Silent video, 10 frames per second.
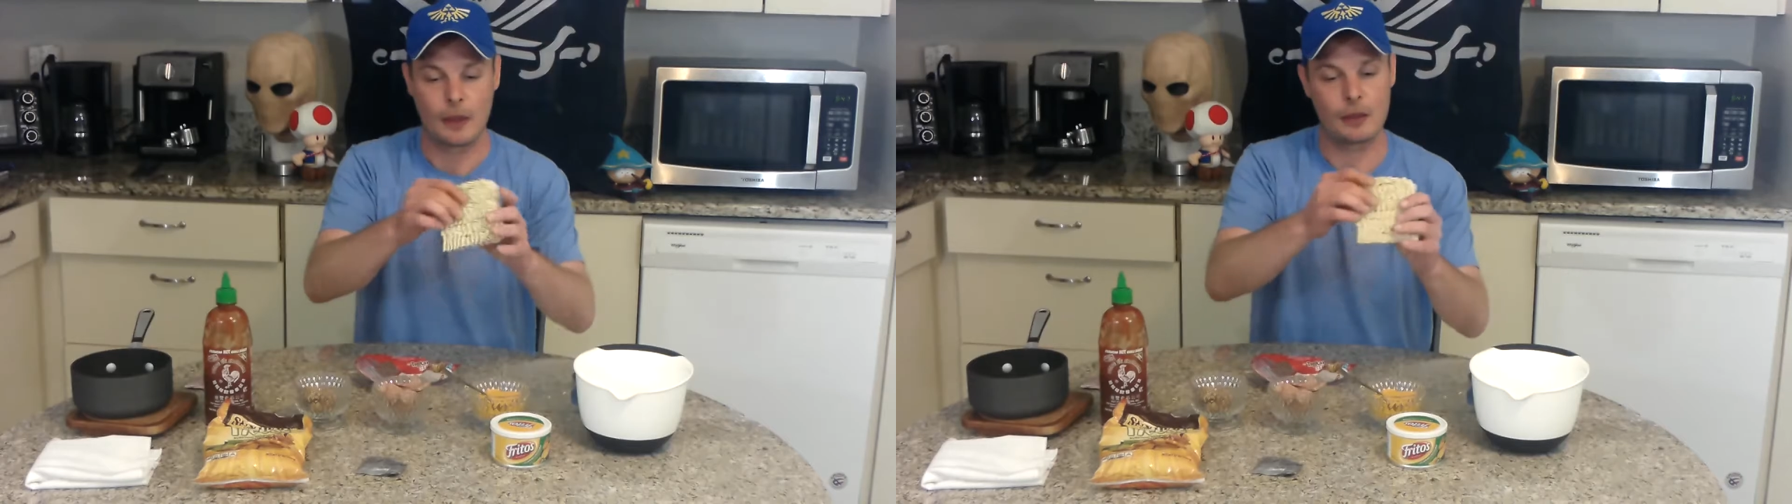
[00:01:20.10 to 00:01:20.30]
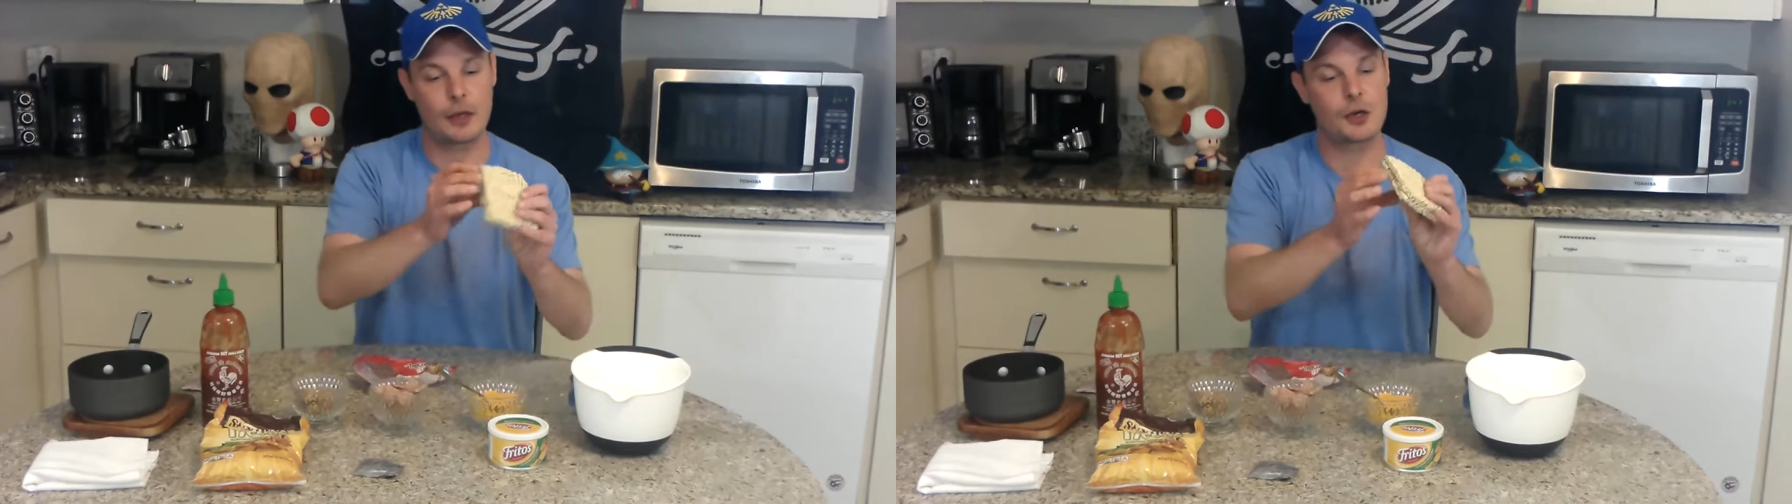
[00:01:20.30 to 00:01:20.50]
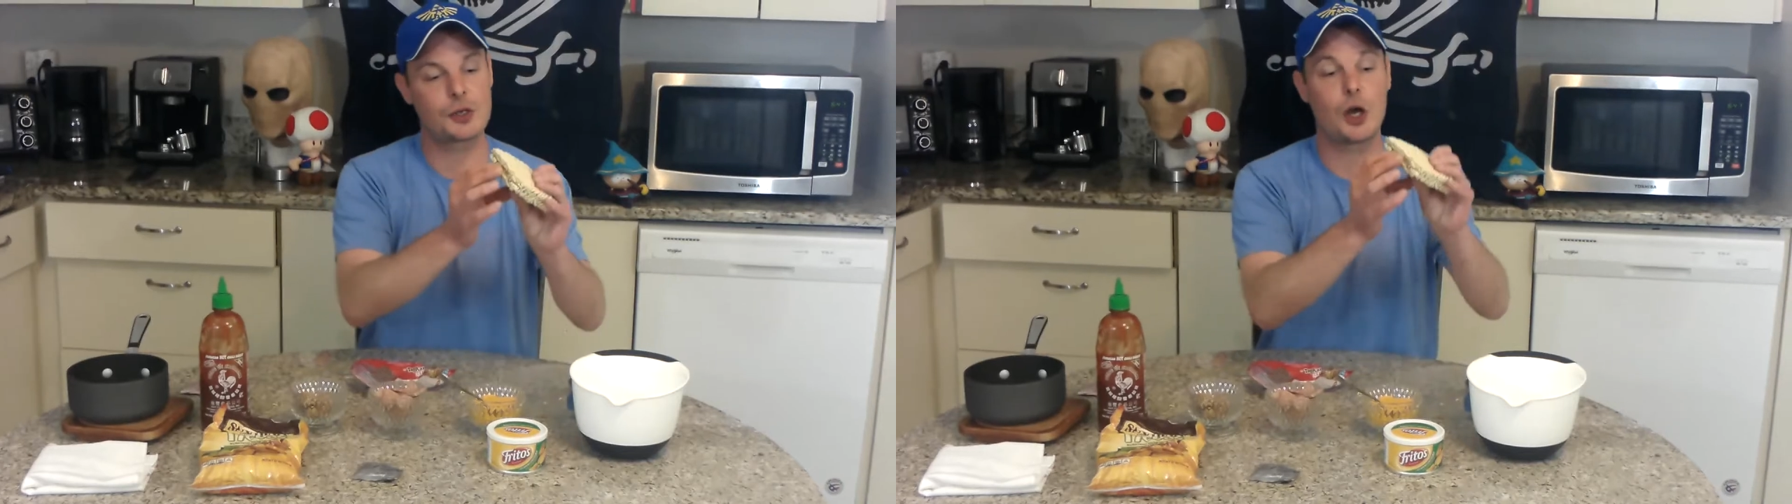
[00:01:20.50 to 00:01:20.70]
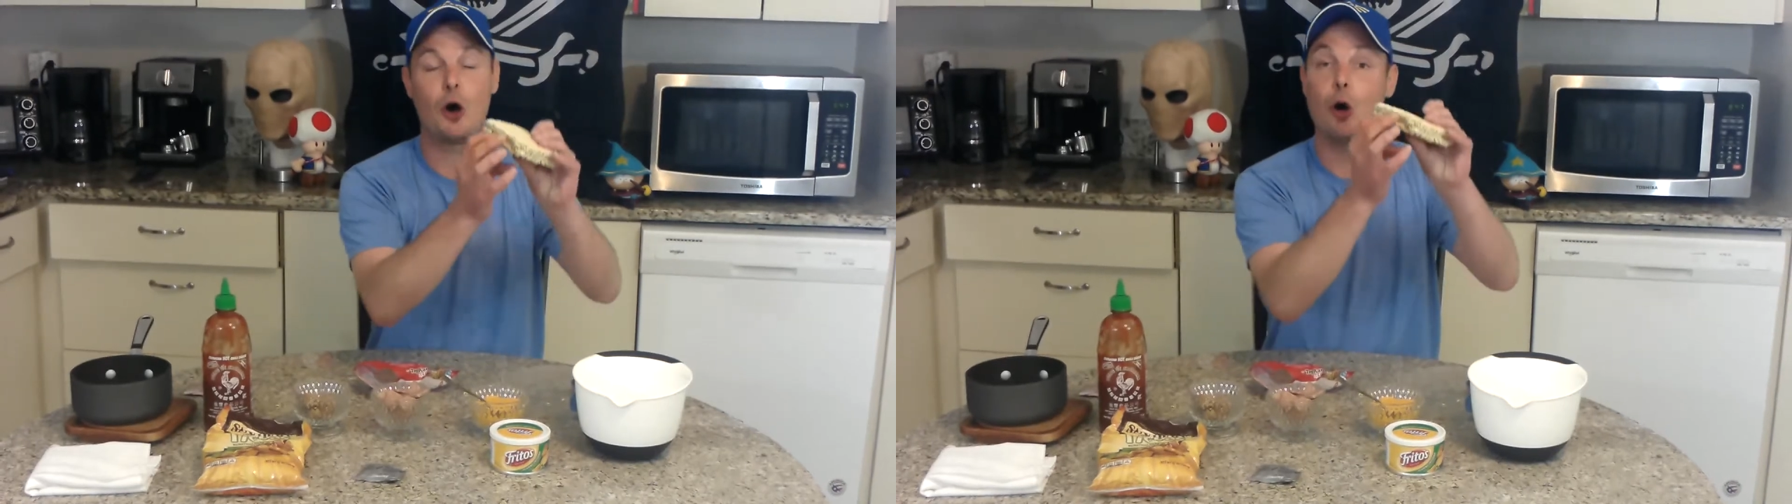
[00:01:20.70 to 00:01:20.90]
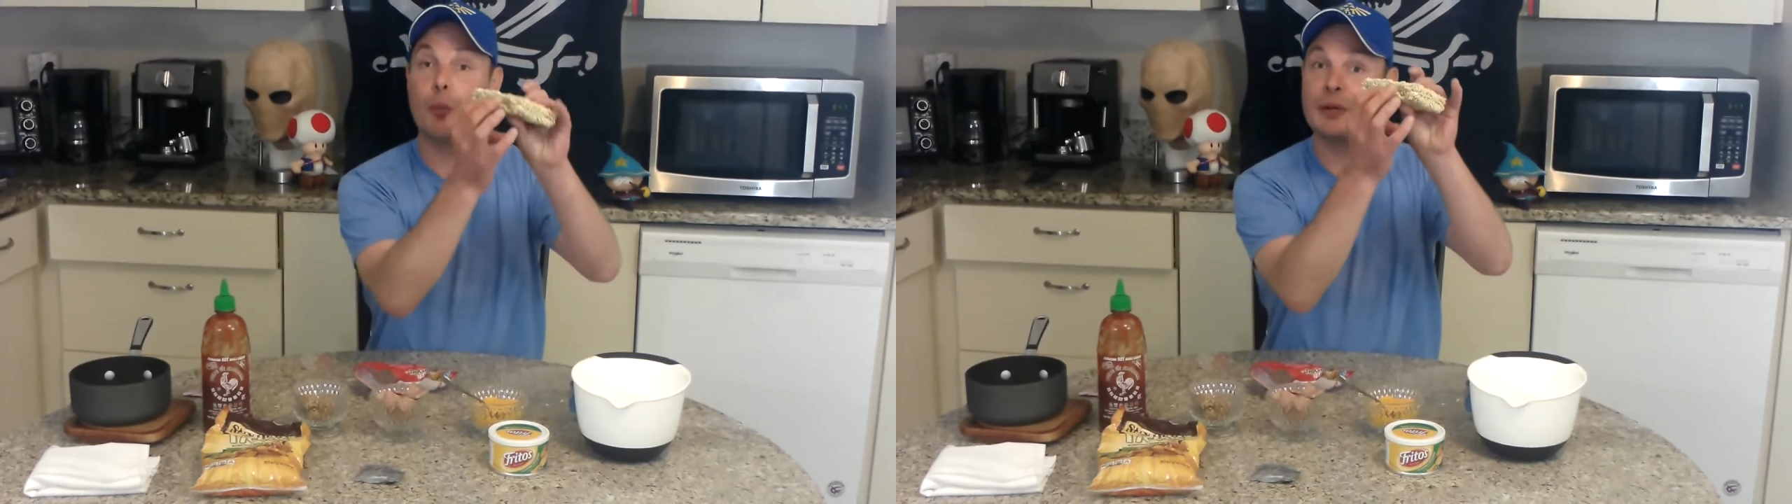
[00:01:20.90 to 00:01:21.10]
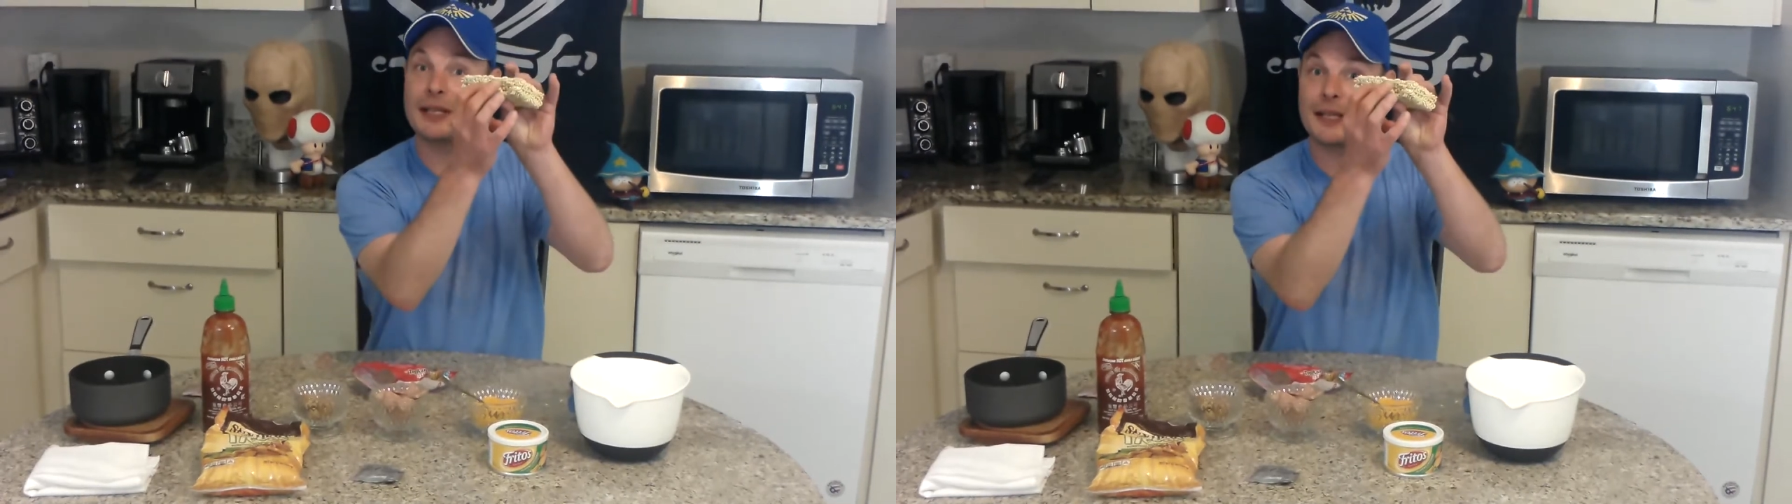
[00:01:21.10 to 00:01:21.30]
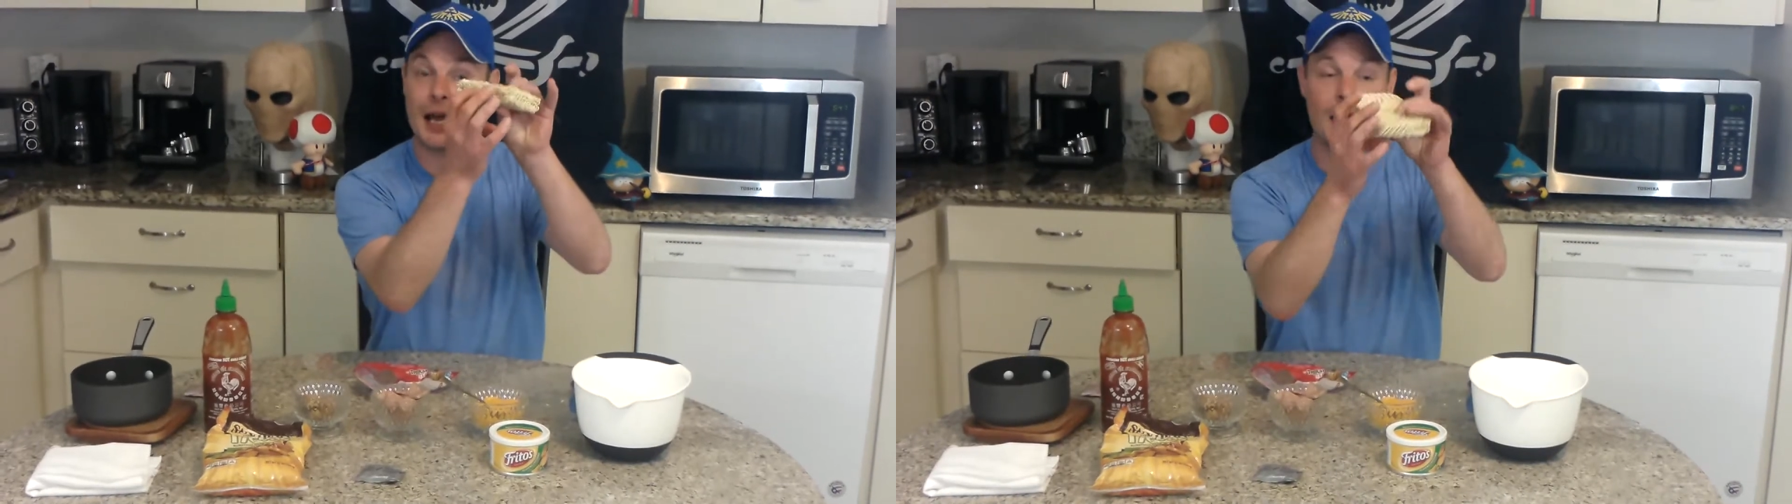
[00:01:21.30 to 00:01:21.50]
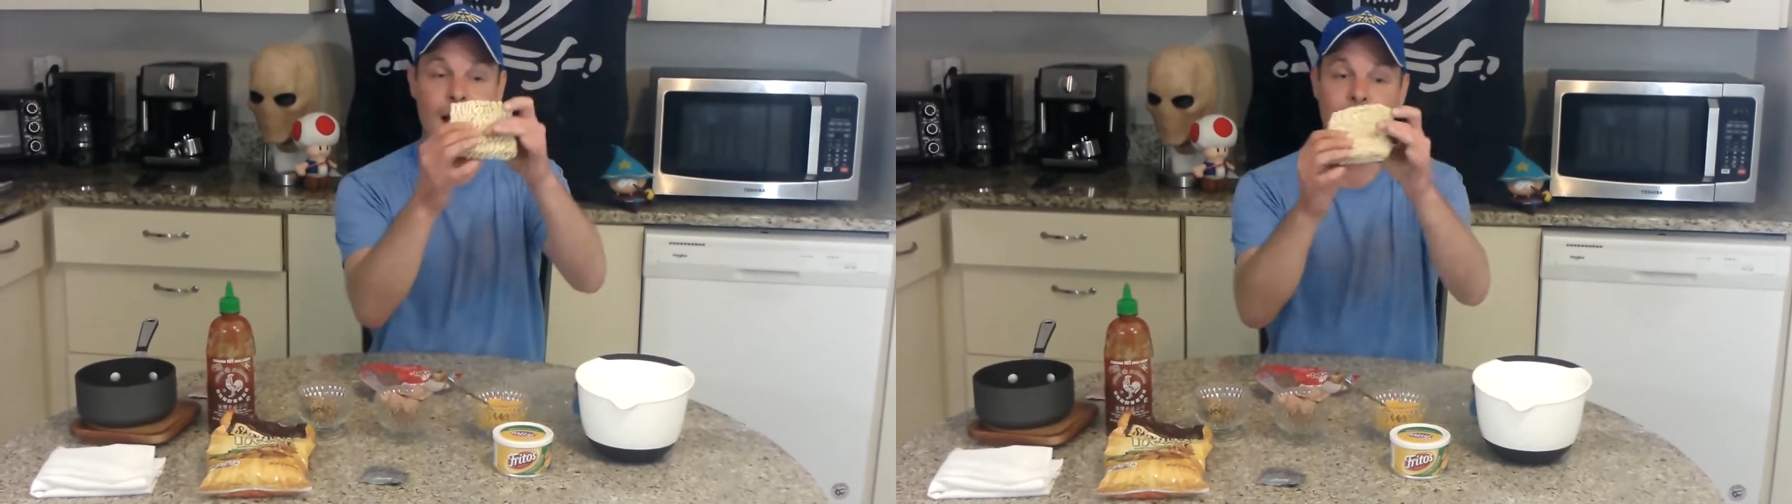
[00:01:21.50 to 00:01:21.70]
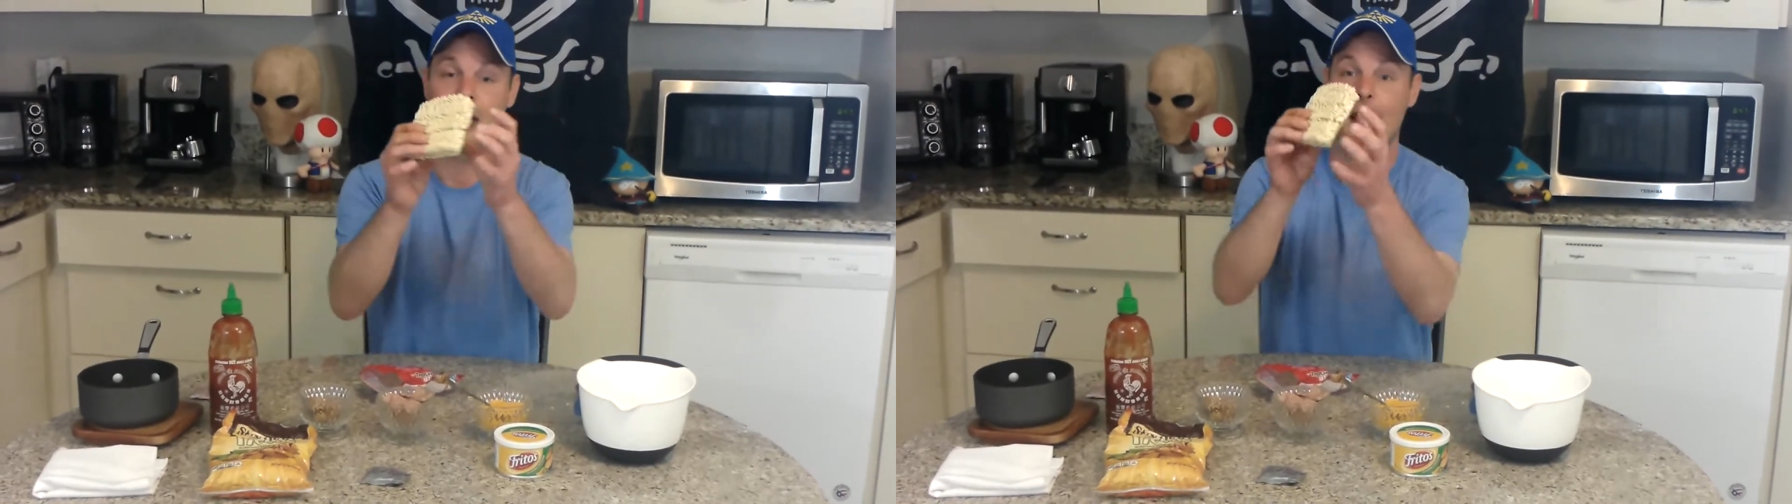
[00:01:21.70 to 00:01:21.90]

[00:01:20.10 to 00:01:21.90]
there's an open side